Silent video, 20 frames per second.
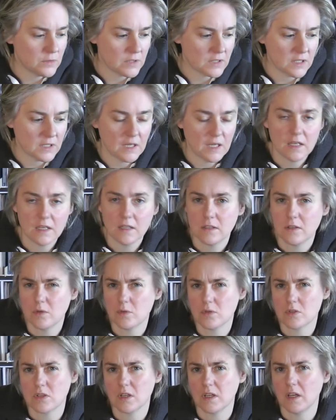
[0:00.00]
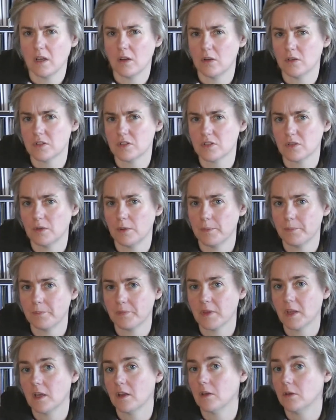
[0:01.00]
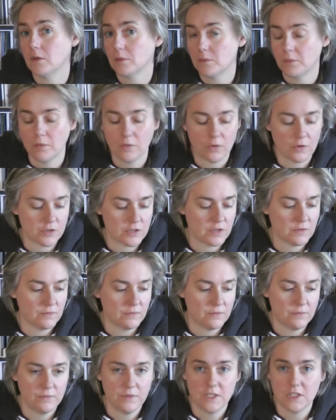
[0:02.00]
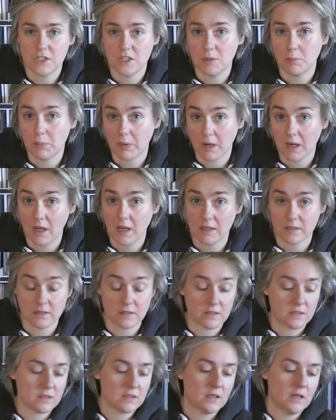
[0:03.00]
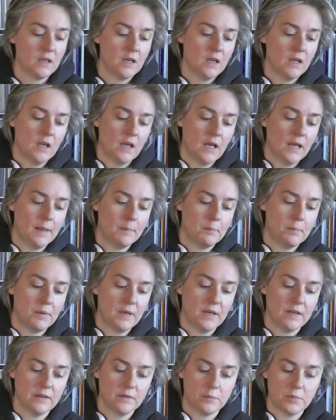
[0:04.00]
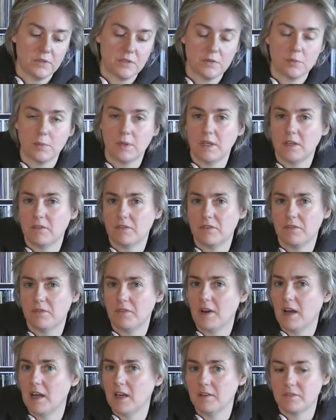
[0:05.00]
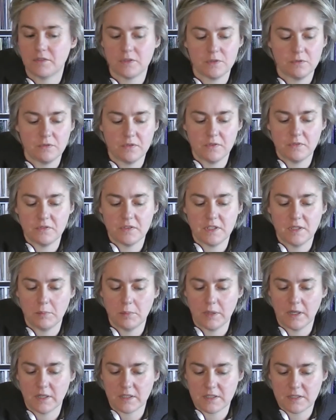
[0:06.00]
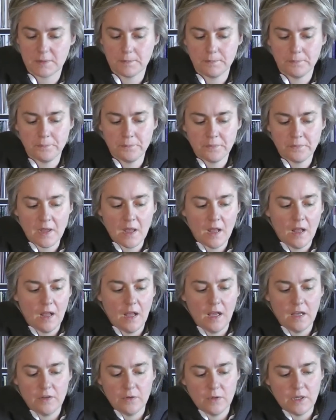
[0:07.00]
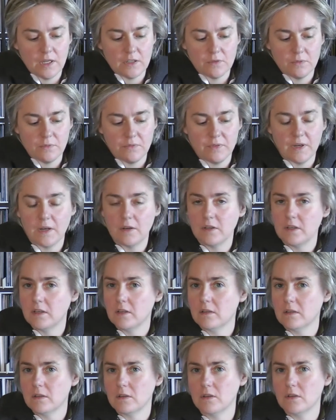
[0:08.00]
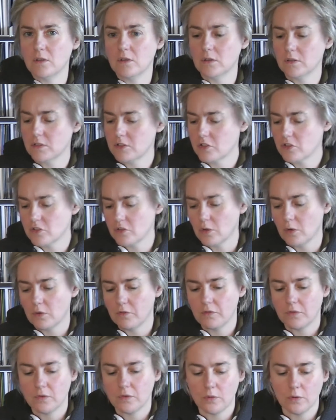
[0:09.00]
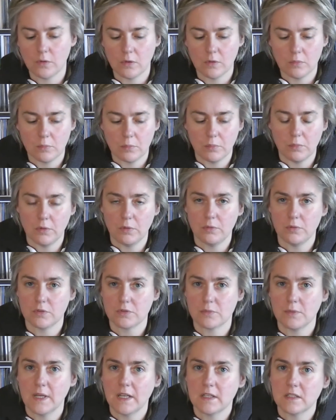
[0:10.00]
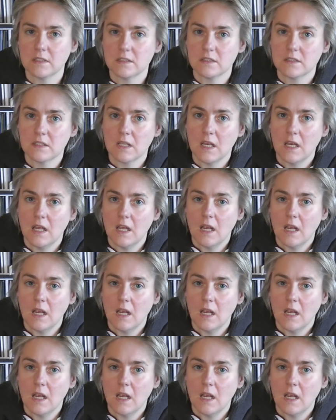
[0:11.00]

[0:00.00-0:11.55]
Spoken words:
You can get it usually also a good version, VG Plus and better, between $5 to $15, and you get a very good soulful blues record.